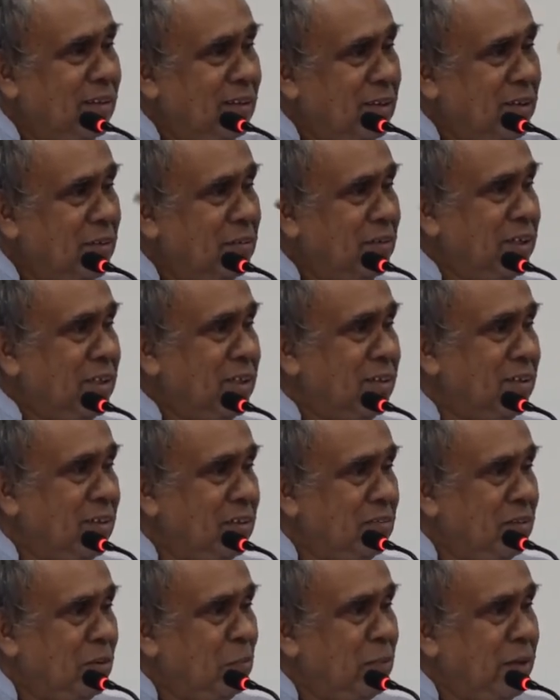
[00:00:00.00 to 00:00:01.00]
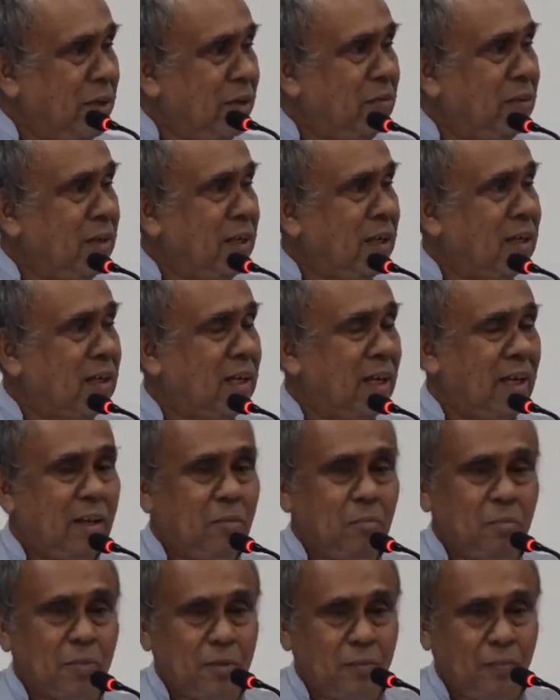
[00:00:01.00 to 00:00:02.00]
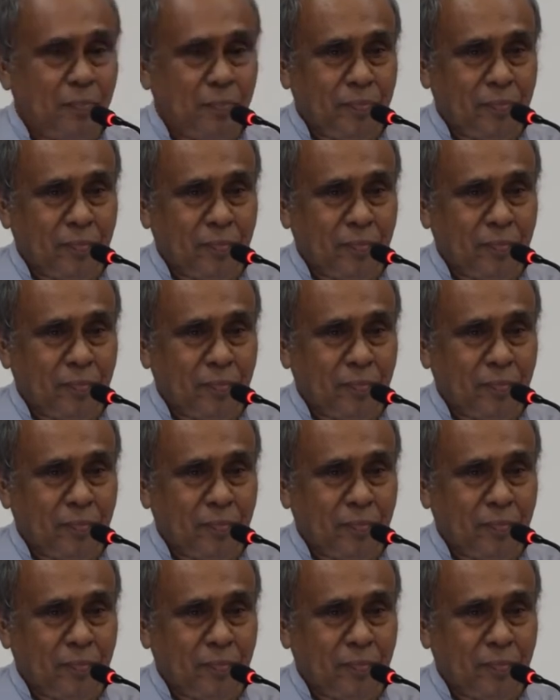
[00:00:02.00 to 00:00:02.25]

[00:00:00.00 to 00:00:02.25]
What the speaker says: or even it will be even at Colombo,